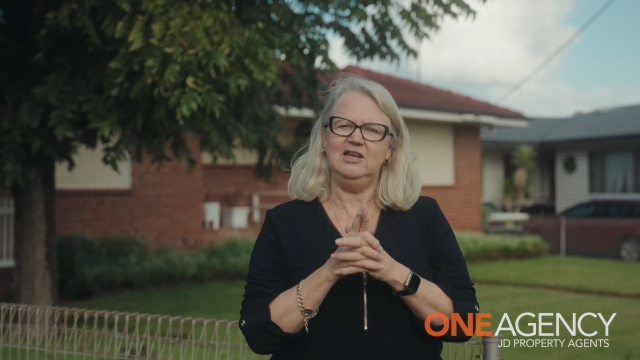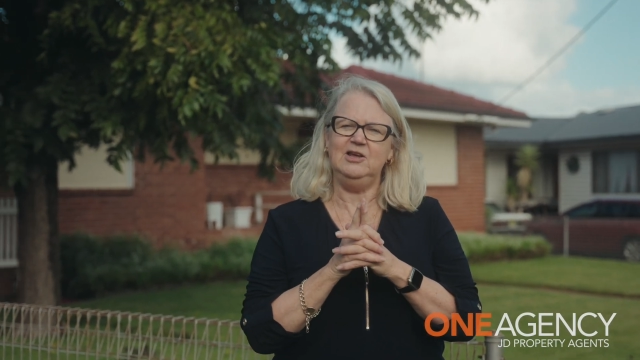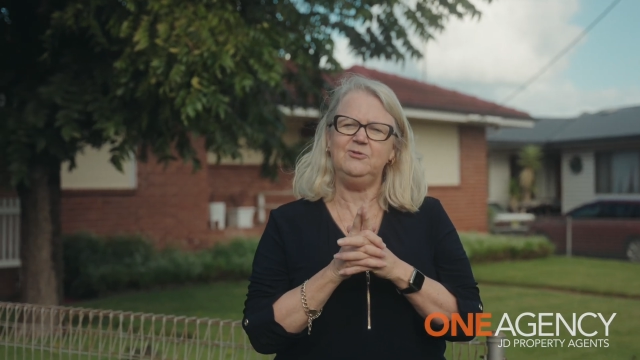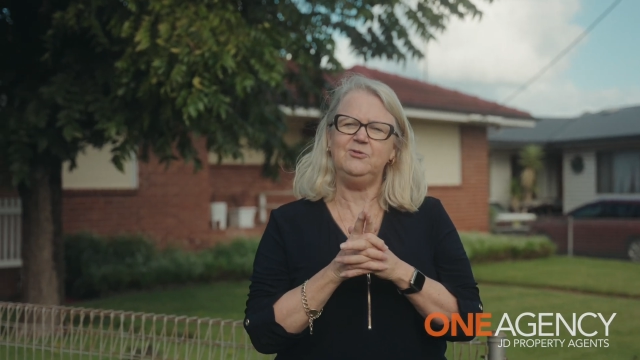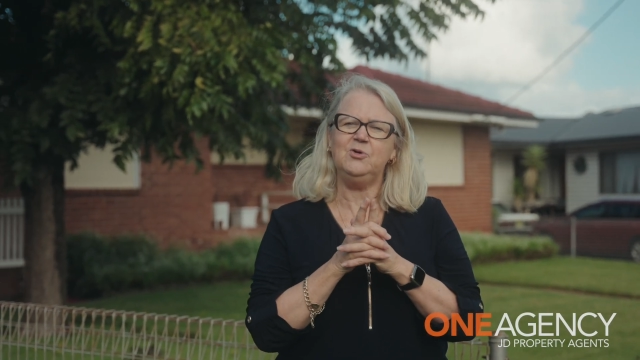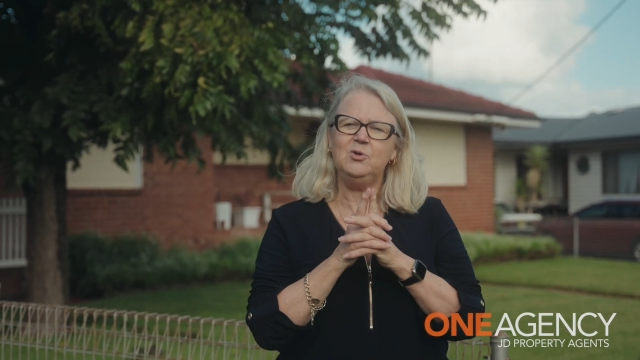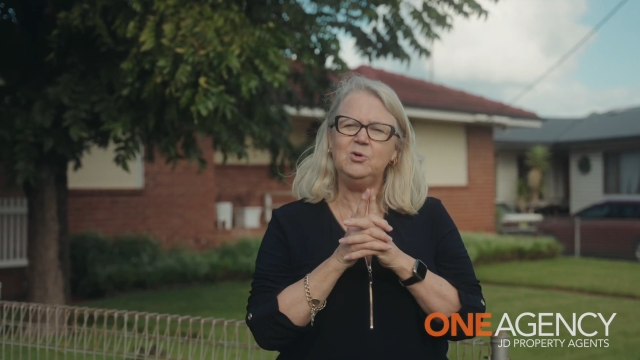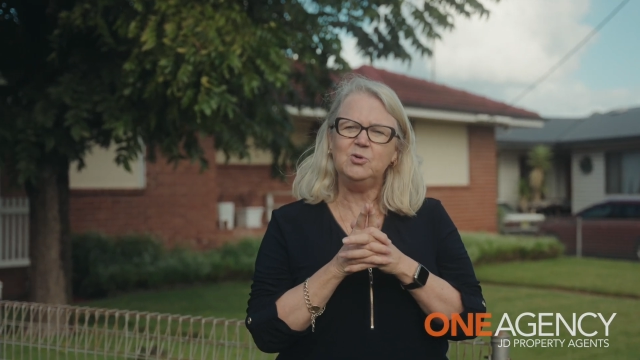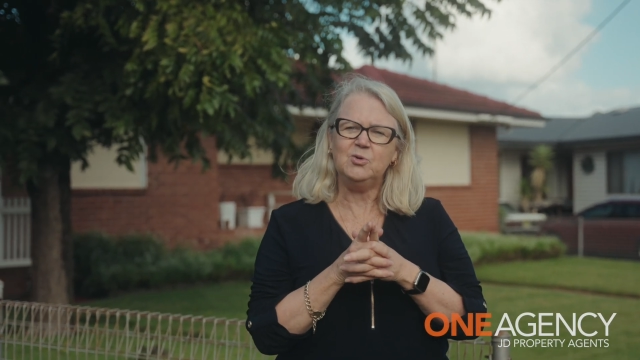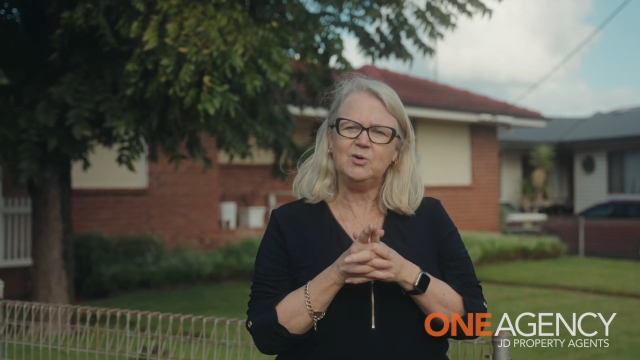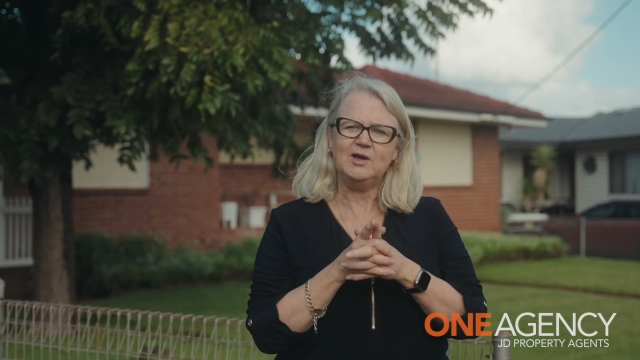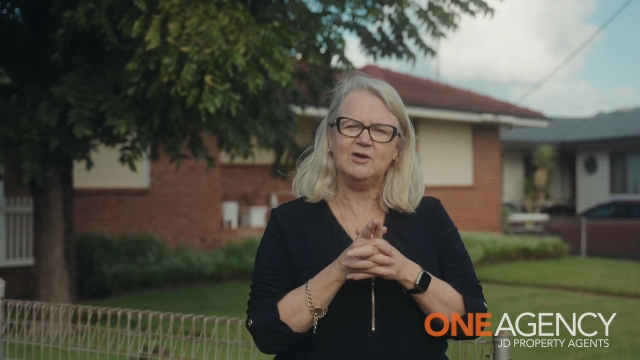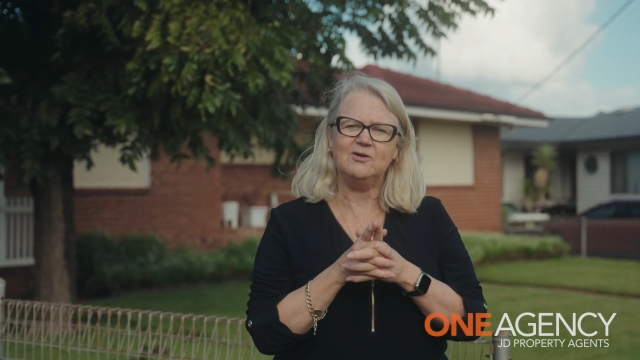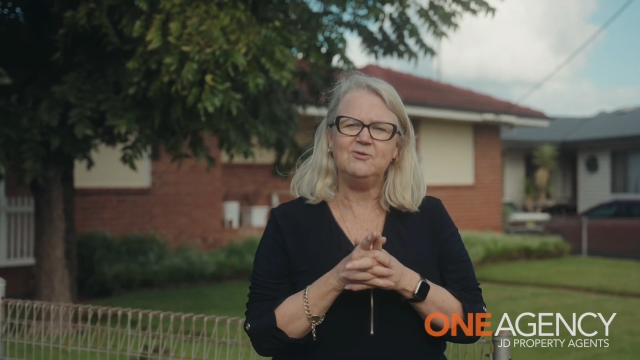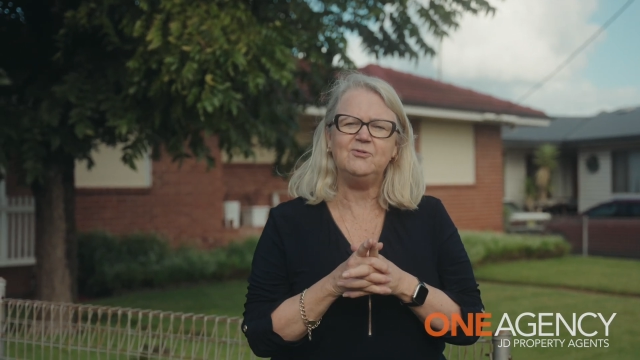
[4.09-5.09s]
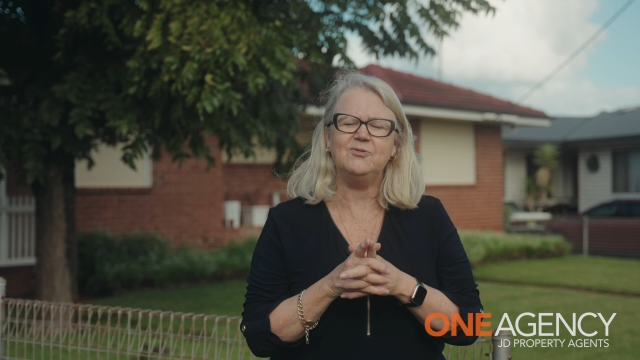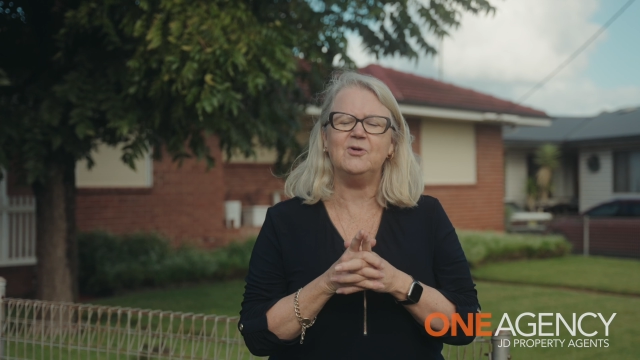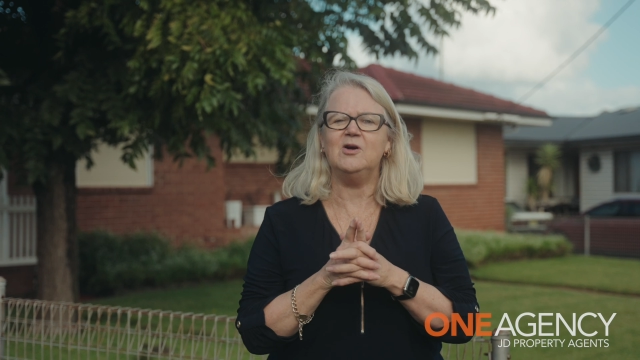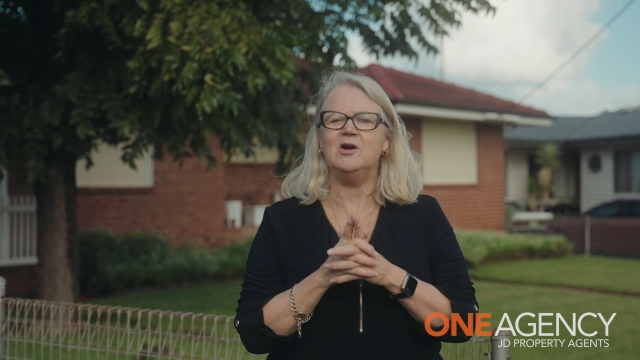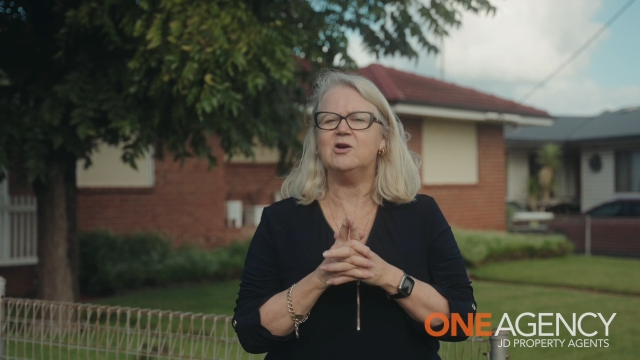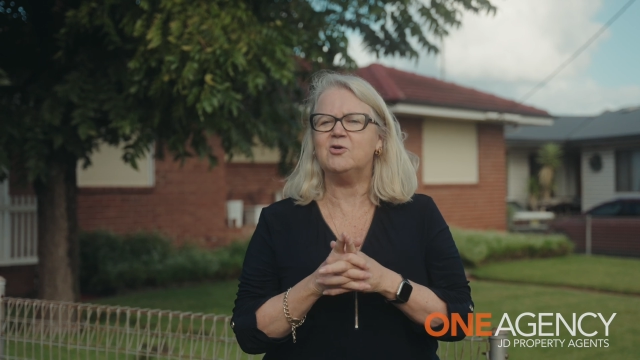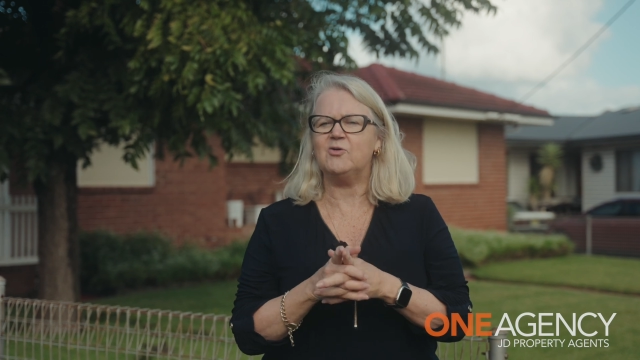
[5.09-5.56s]
if you're looking
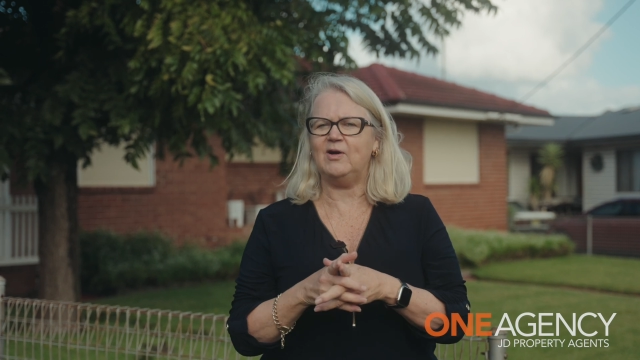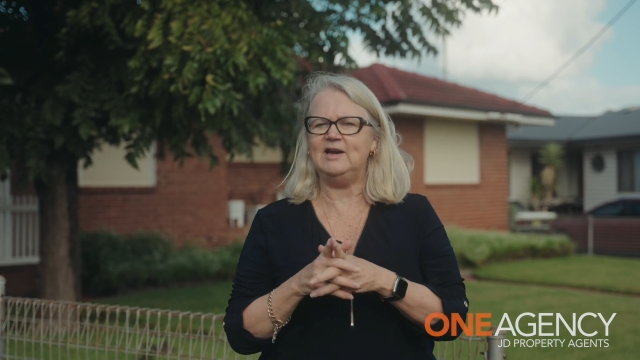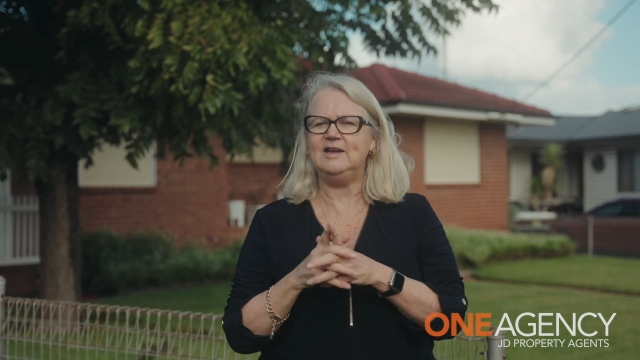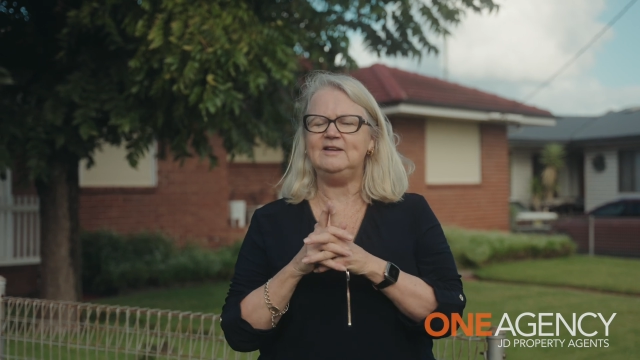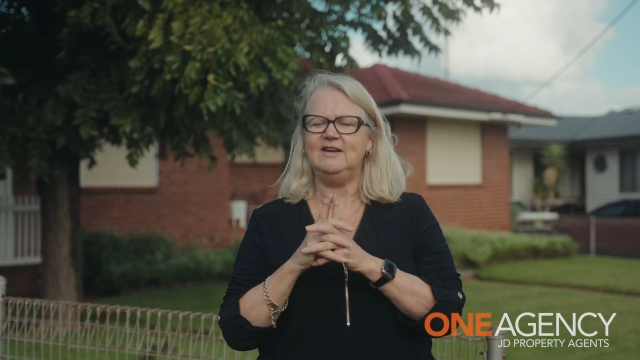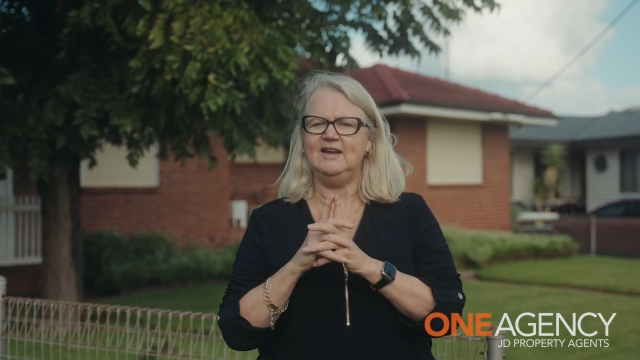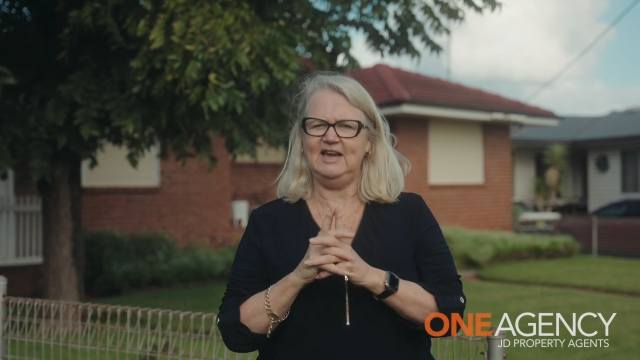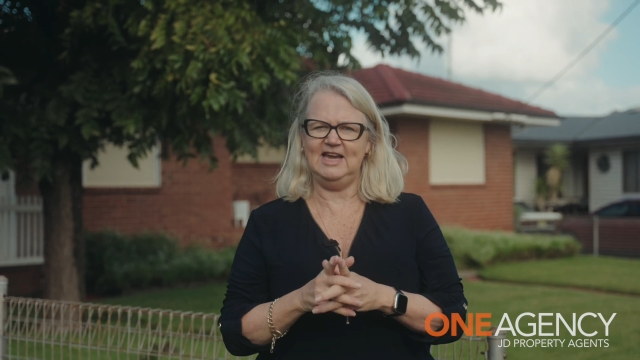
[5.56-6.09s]
for a great